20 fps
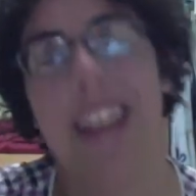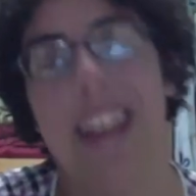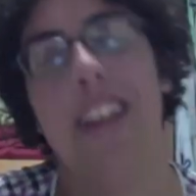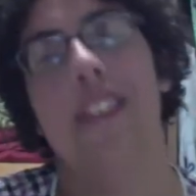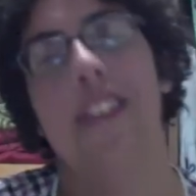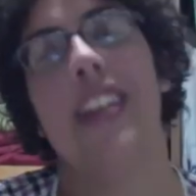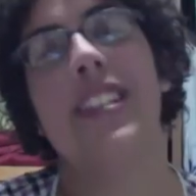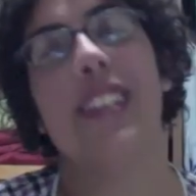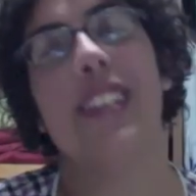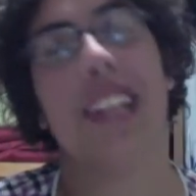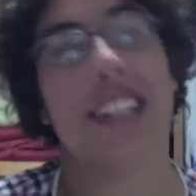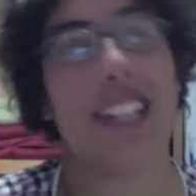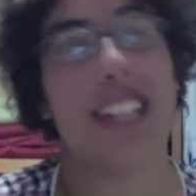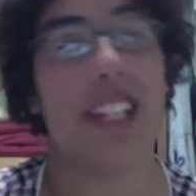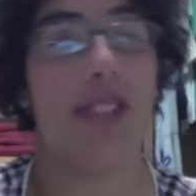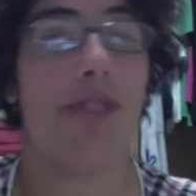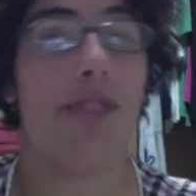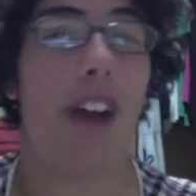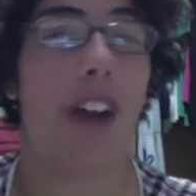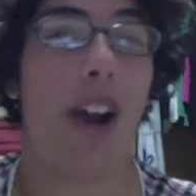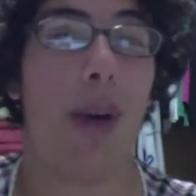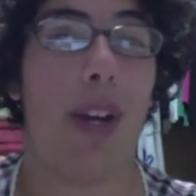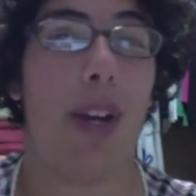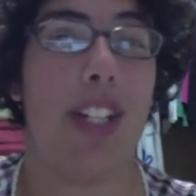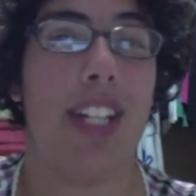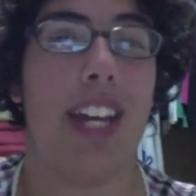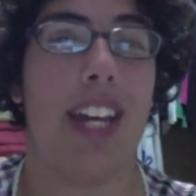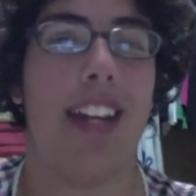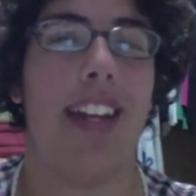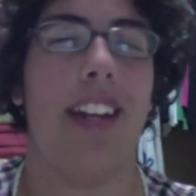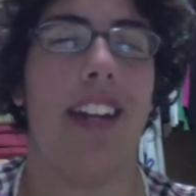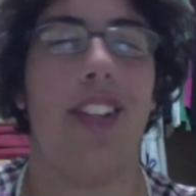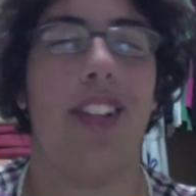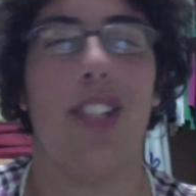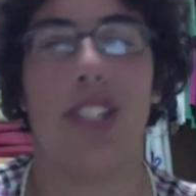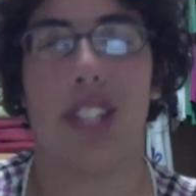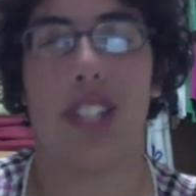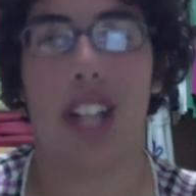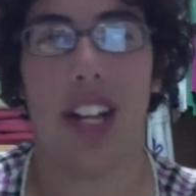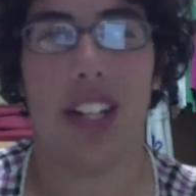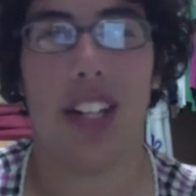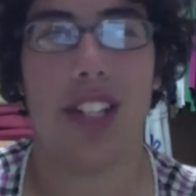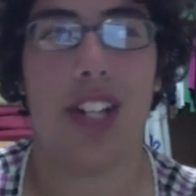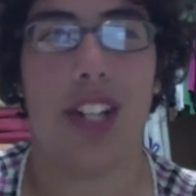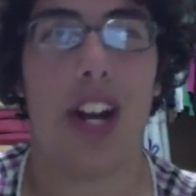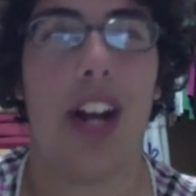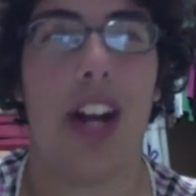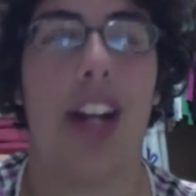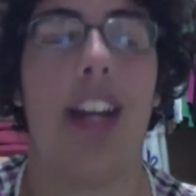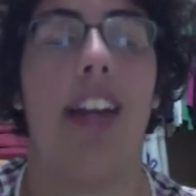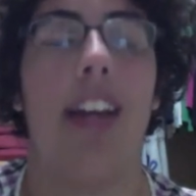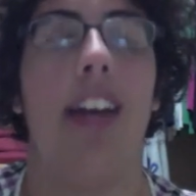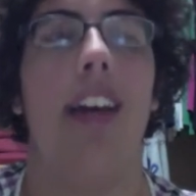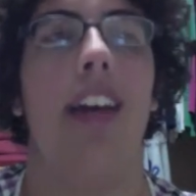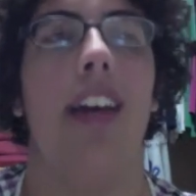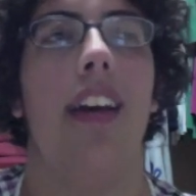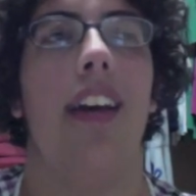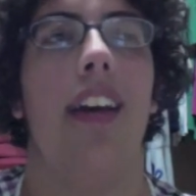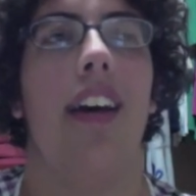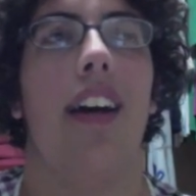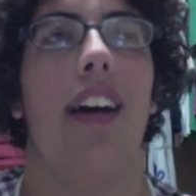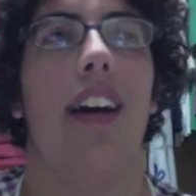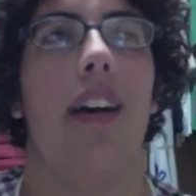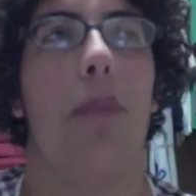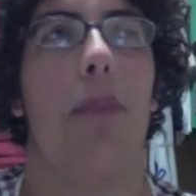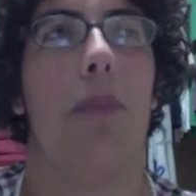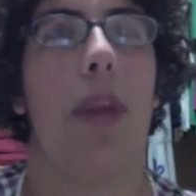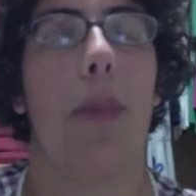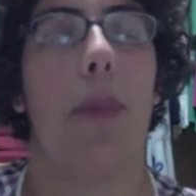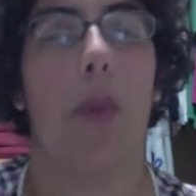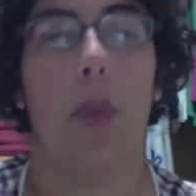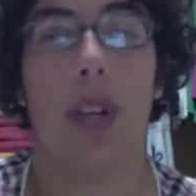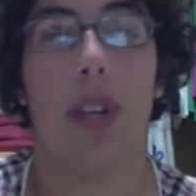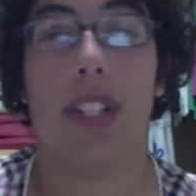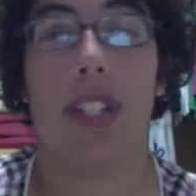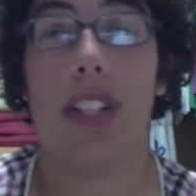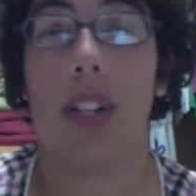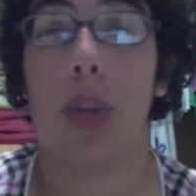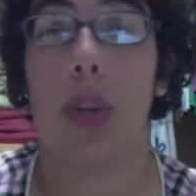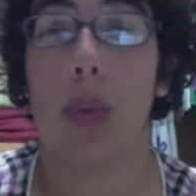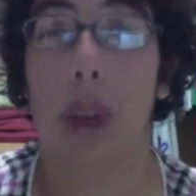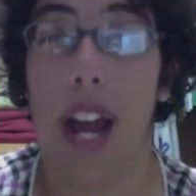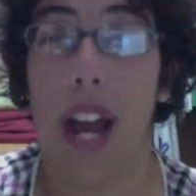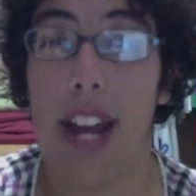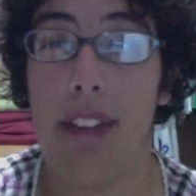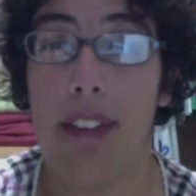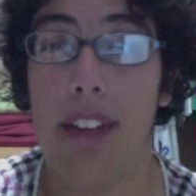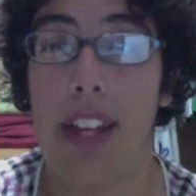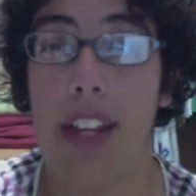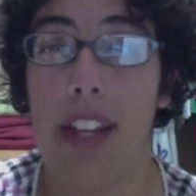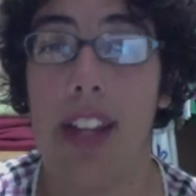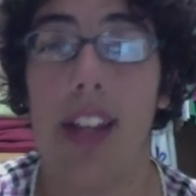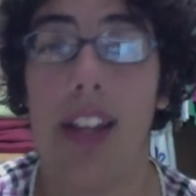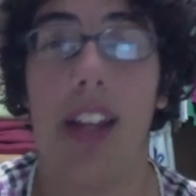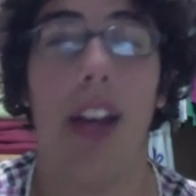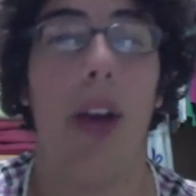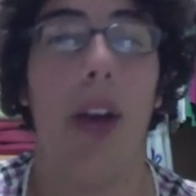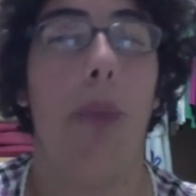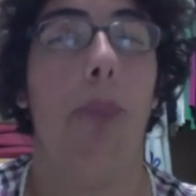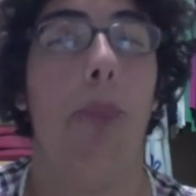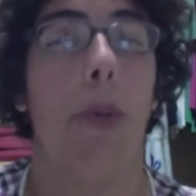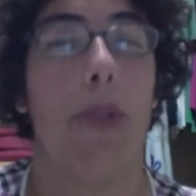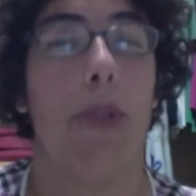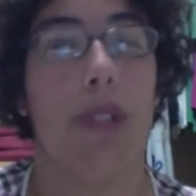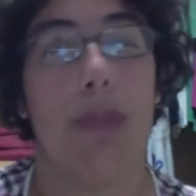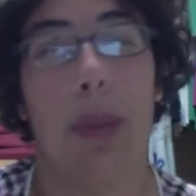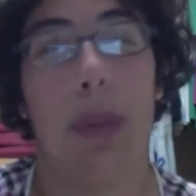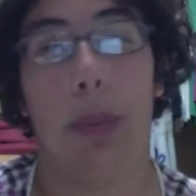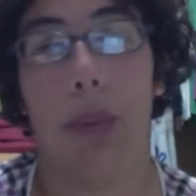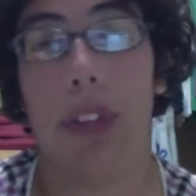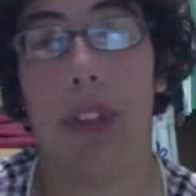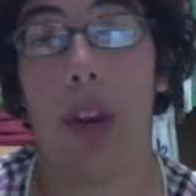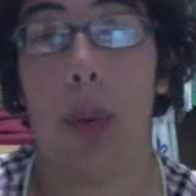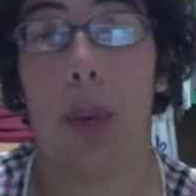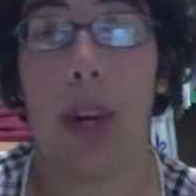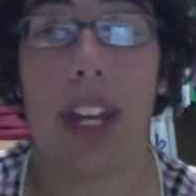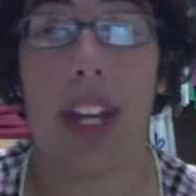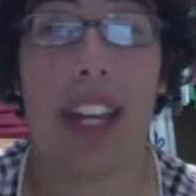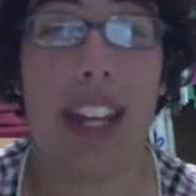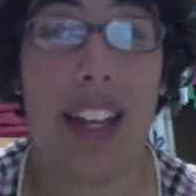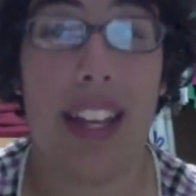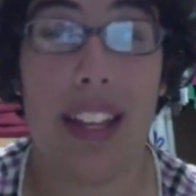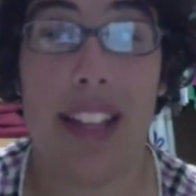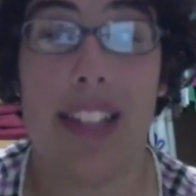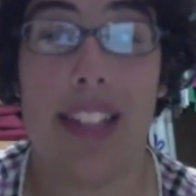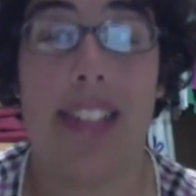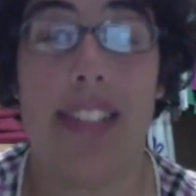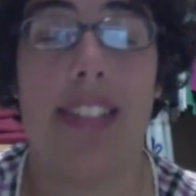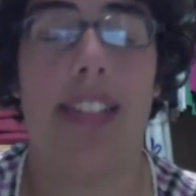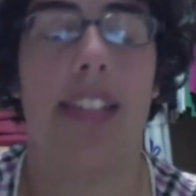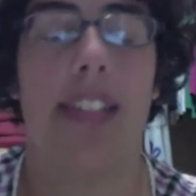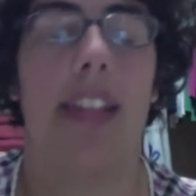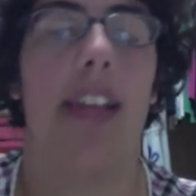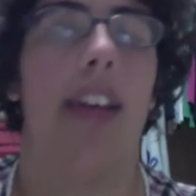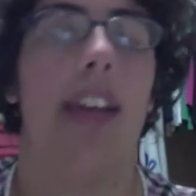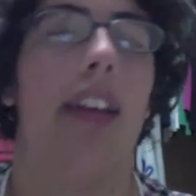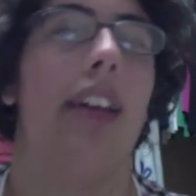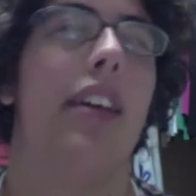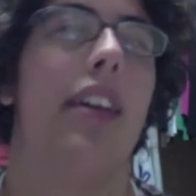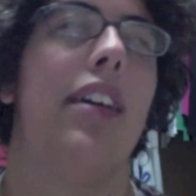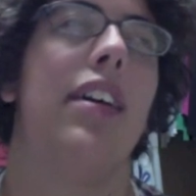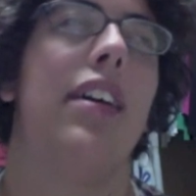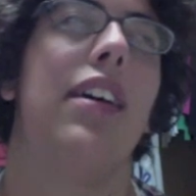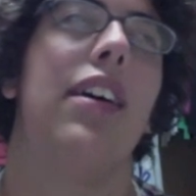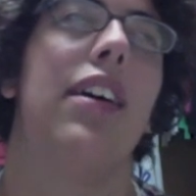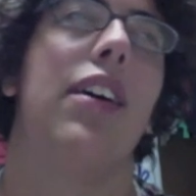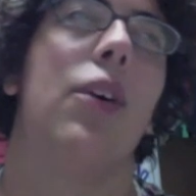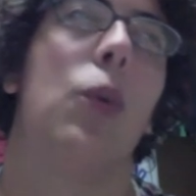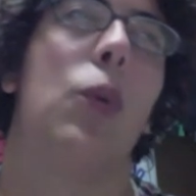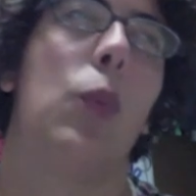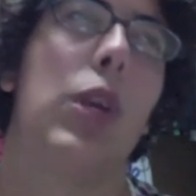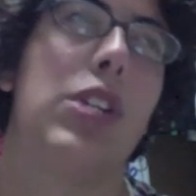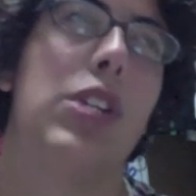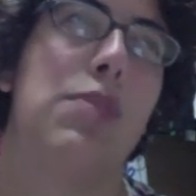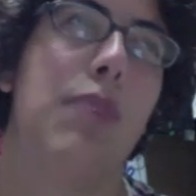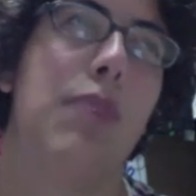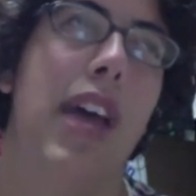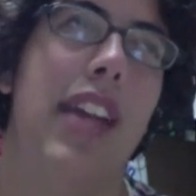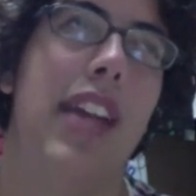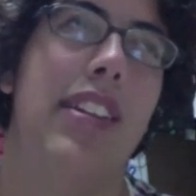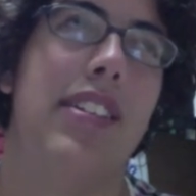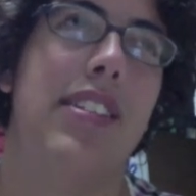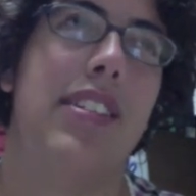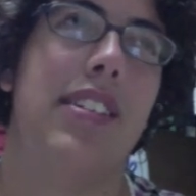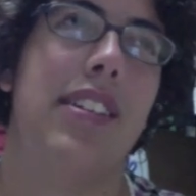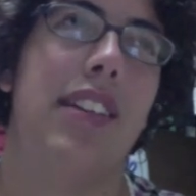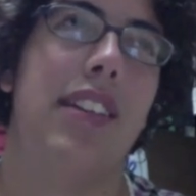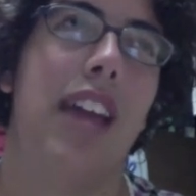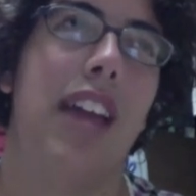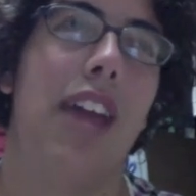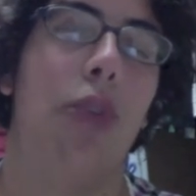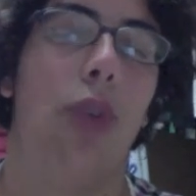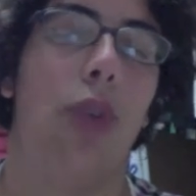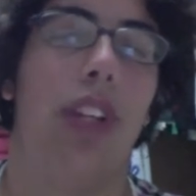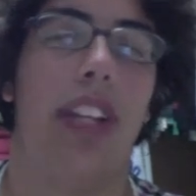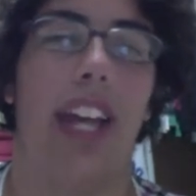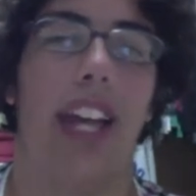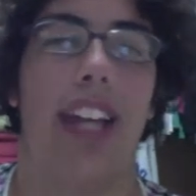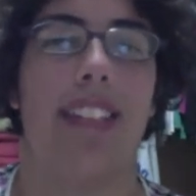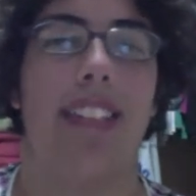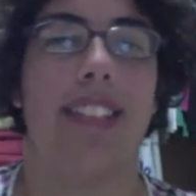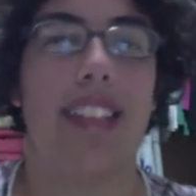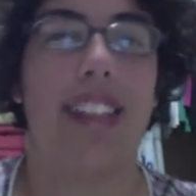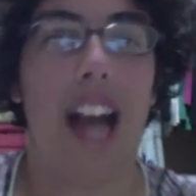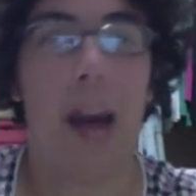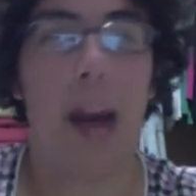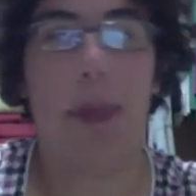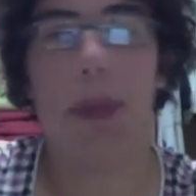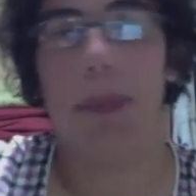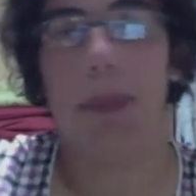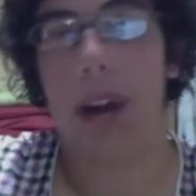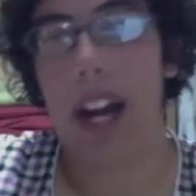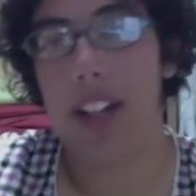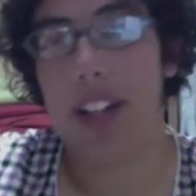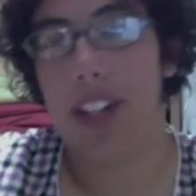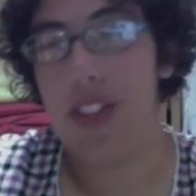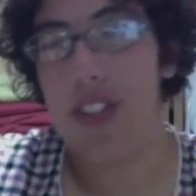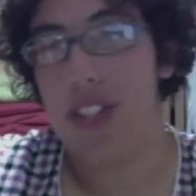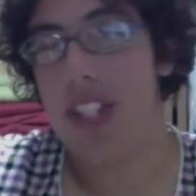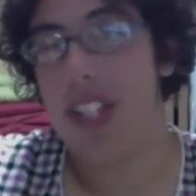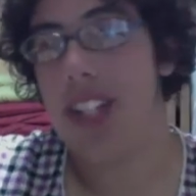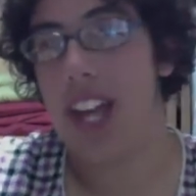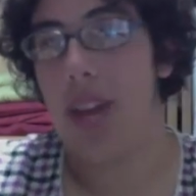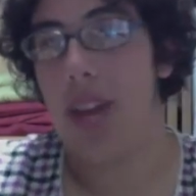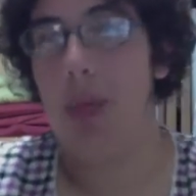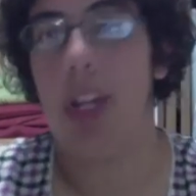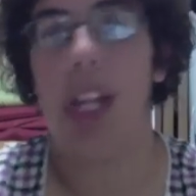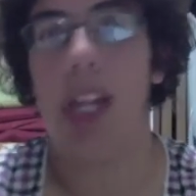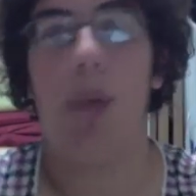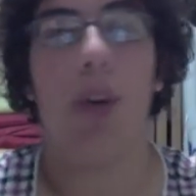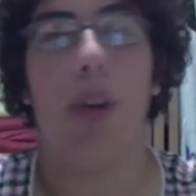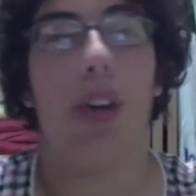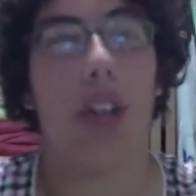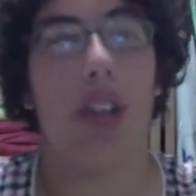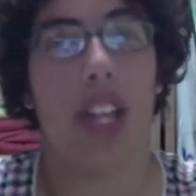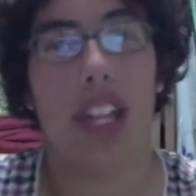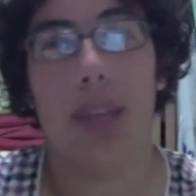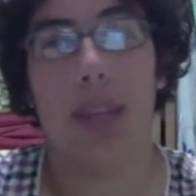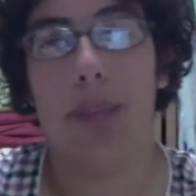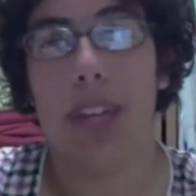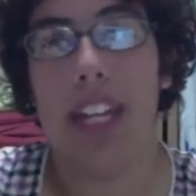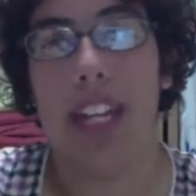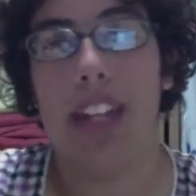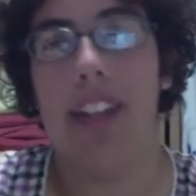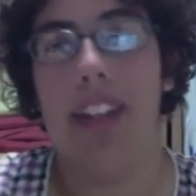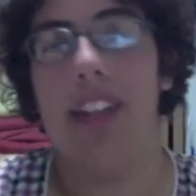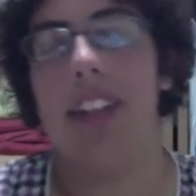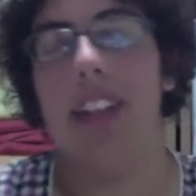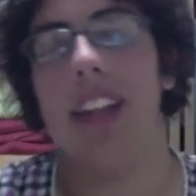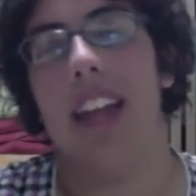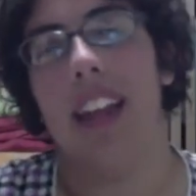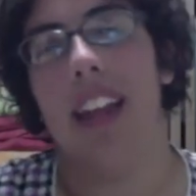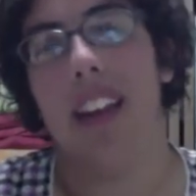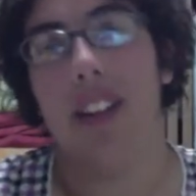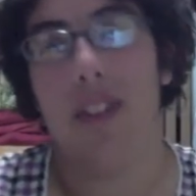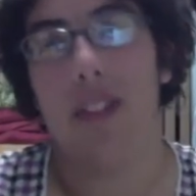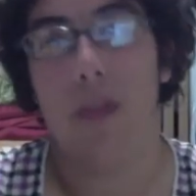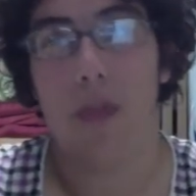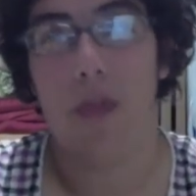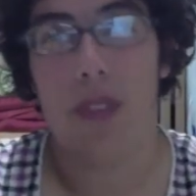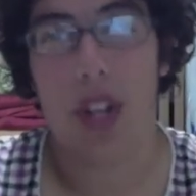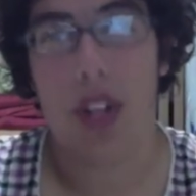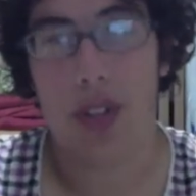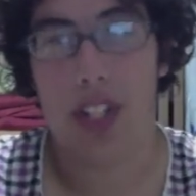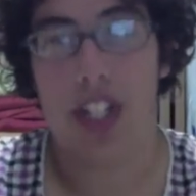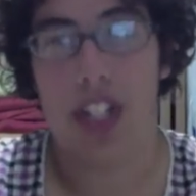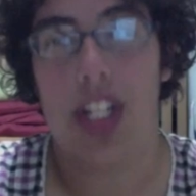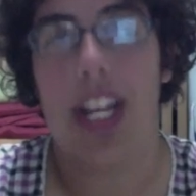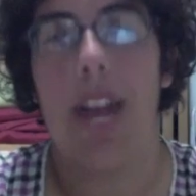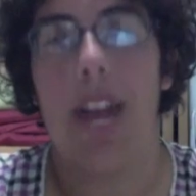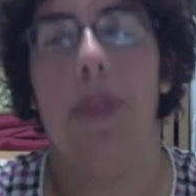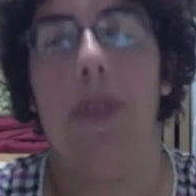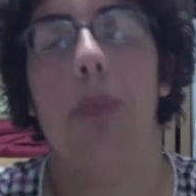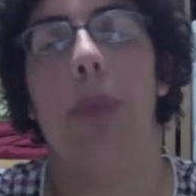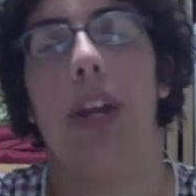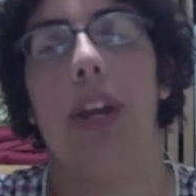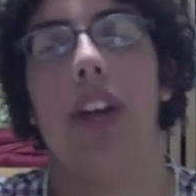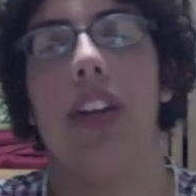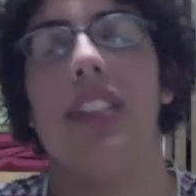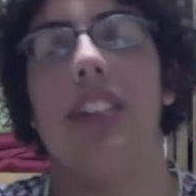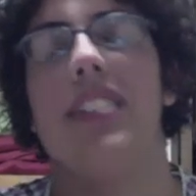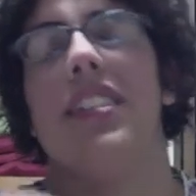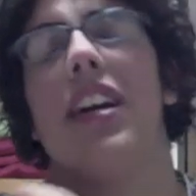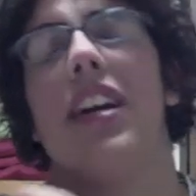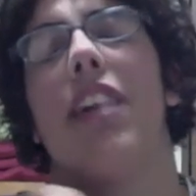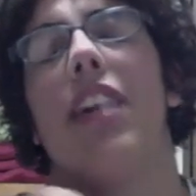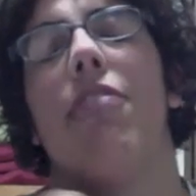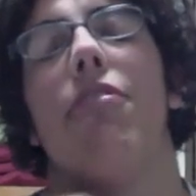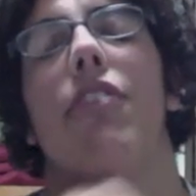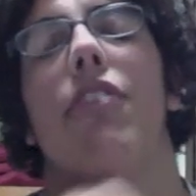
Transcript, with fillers: they still hadn't done the fireworks yet it had just gotten dark people were still arriving most of the people there were kids which meant everyone like stopped and piled into the tent where they were cooking the meat and and you know dishing out the beer and stuff.